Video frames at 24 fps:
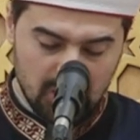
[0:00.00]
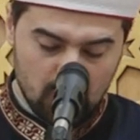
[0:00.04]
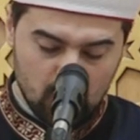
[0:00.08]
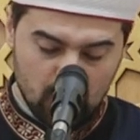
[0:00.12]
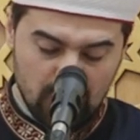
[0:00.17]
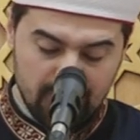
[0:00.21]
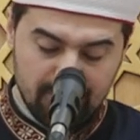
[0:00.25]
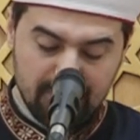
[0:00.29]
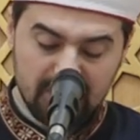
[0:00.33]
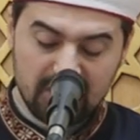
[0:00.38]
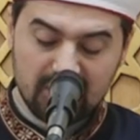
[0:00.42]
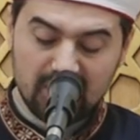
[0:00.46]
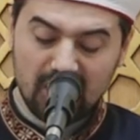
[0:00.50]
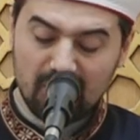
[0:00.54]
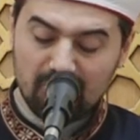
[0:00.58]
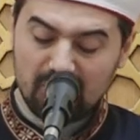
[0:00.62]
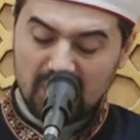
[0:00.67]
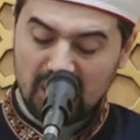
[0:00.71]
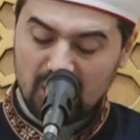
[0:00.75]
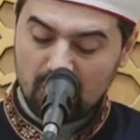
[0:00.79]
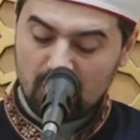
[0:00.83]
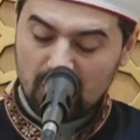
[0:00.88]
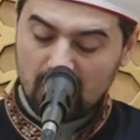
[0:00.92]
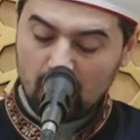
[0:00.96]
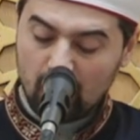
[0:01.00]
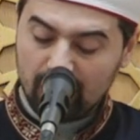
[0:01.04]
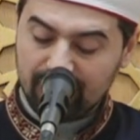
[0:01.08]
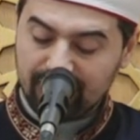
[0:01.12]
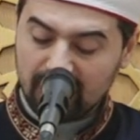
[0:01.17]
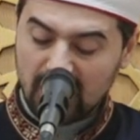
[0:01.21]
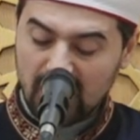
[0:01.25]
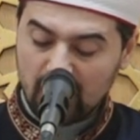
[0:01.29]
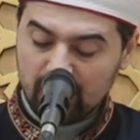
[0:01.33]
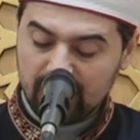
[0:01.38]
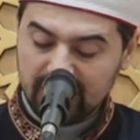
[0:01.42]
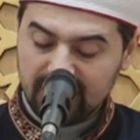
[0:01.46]
We become aware of
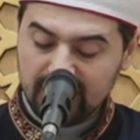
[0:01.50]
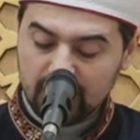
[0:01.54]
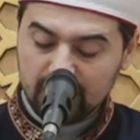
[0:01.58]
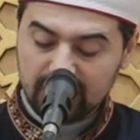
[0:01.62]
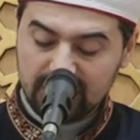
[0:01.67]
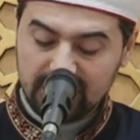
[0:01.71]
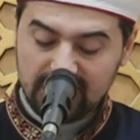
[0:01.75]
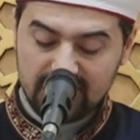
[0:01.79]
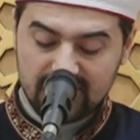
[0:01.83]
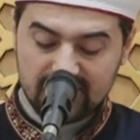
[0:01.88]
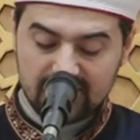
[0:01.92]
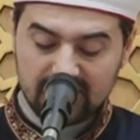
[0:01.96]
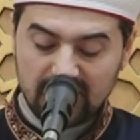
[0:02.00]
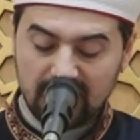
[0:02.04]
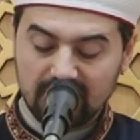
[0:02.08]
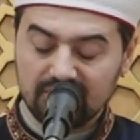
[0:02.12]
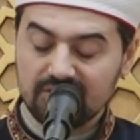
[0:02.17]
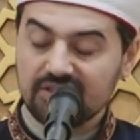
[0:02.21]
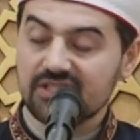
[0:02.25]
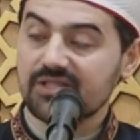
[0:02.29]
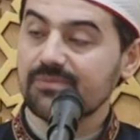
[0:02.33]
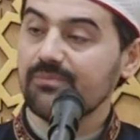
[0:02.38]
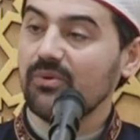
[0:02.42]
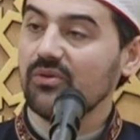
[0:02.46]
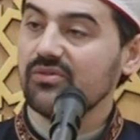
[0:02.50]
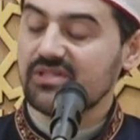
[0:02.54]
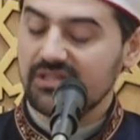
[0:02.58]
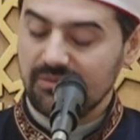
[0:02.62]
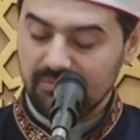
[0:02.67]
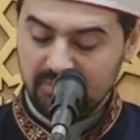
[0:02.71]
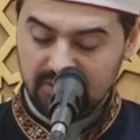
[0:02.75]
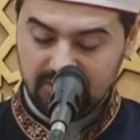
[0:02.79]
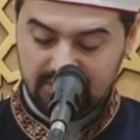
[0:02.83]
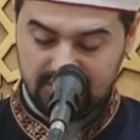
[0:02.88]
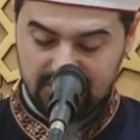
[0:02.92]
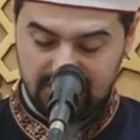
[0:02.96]
our duties and
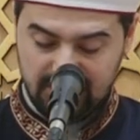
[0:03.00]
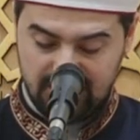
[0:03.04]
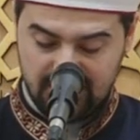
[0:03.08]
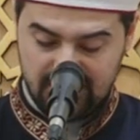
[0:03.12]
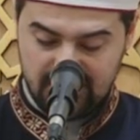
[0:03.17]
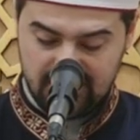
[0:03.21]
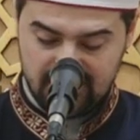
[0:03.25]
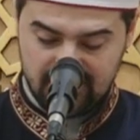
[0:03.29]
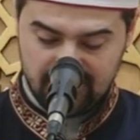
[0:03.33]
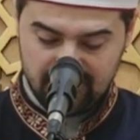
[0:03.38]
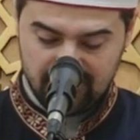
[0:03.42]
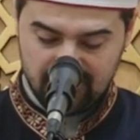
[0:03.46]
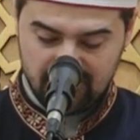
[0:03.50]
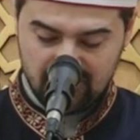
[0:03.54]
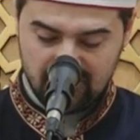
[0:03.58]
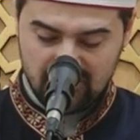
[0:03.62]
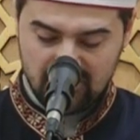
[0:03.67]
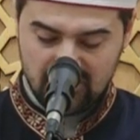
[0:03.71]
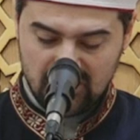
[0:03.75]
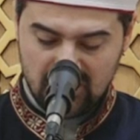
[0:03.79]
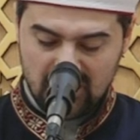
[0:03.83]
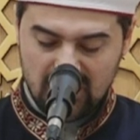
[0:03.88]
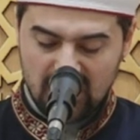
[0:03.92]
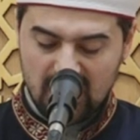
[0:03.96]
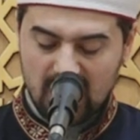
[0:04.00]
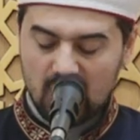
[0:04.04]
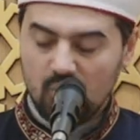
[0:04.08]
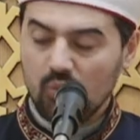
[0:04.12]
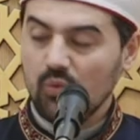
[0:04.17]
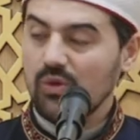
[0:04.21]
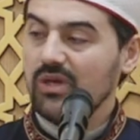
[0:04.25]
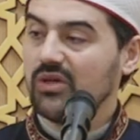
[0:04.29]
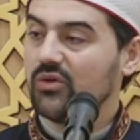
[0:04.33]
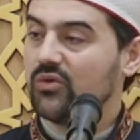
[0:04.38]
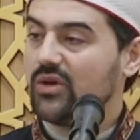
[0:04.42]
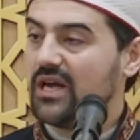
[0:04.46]
responsibilities.
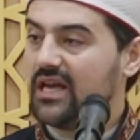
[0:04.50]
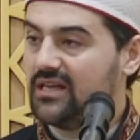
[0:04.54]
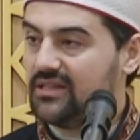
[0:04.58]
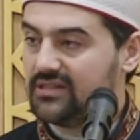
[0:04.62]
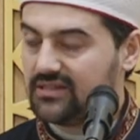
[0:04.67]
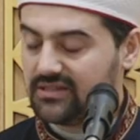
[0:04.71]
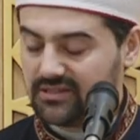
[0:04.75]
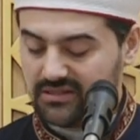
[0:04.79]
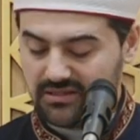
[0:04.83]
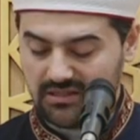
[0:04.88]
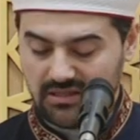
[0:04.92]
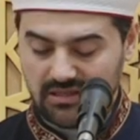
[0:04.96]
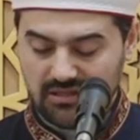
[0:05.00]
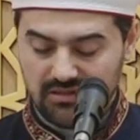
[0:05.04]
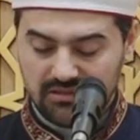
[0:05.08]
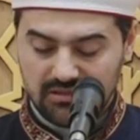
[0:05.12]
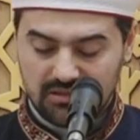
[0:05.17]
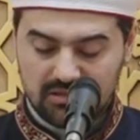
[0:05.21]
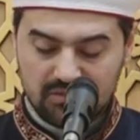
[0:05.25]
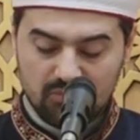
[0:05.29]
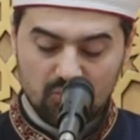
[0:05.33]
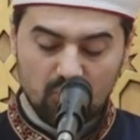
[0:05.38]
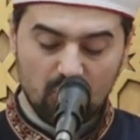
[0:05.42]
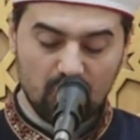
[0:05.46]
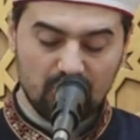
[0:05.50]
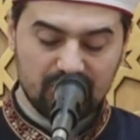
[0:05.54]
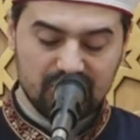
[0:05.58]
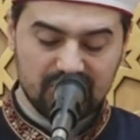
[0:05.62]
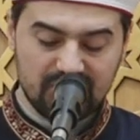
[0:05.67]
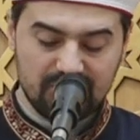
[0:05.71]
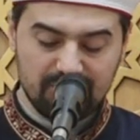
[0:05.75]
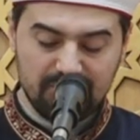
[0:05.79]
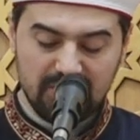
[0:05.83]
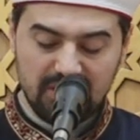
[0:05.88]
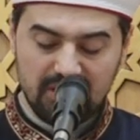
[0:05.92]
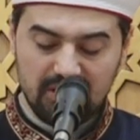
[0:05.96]
We raise
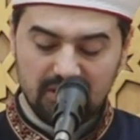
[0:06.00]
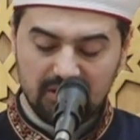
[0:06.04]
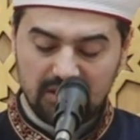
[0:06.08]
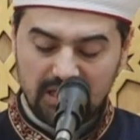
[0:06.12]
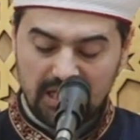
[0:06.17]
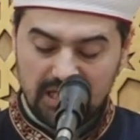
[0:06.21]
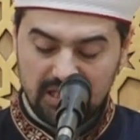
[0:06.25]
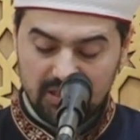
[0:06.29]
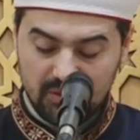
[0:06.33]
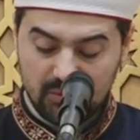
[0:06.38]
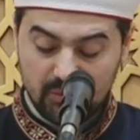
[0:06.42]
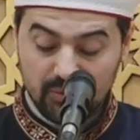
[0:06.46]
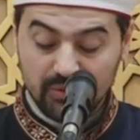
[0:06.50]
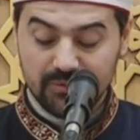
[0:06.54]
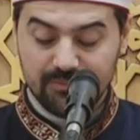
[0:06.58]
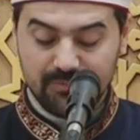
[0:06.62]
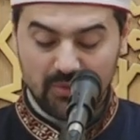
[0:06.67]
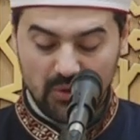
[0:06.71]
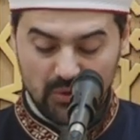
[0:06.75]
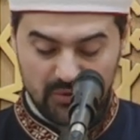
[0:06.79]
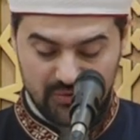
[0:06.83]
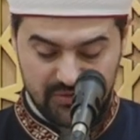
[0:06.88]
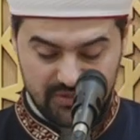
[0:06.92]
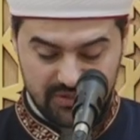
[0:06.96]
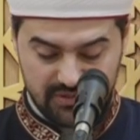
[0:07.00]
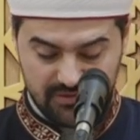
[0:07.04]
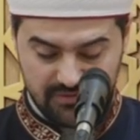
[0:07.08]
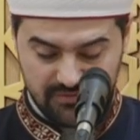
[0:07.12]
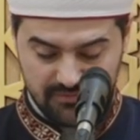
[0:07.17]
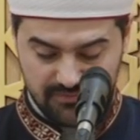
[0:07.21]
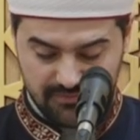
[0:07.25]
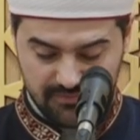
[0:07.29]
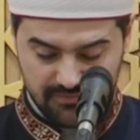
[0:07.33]
towards being a good person.